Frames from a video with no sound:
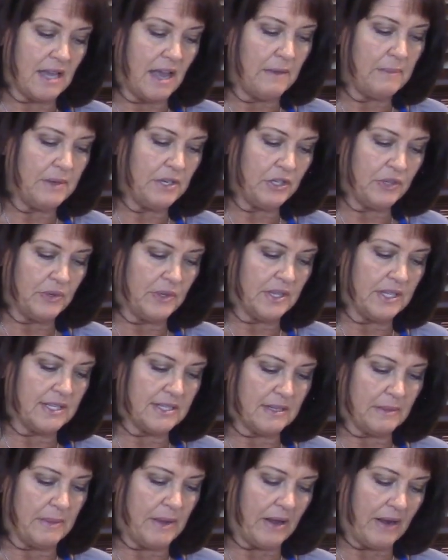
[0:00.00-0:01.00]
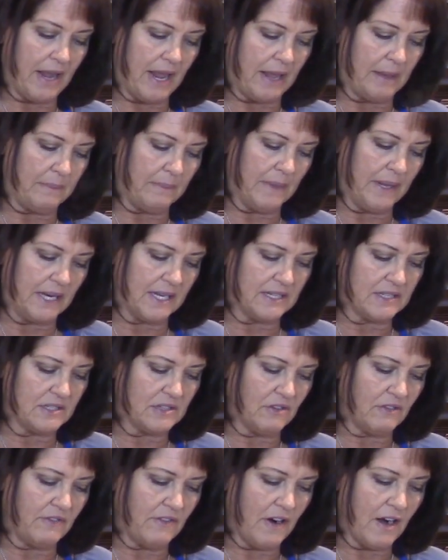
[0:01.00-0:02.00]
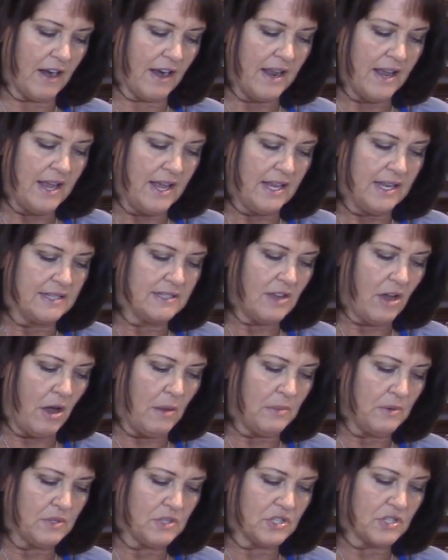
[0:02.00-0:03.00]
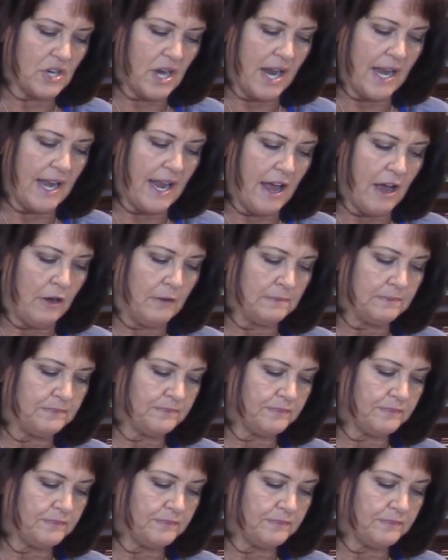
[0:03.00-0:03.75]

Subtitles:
I've been doing this about 8 minutes so far. It's almost dried out.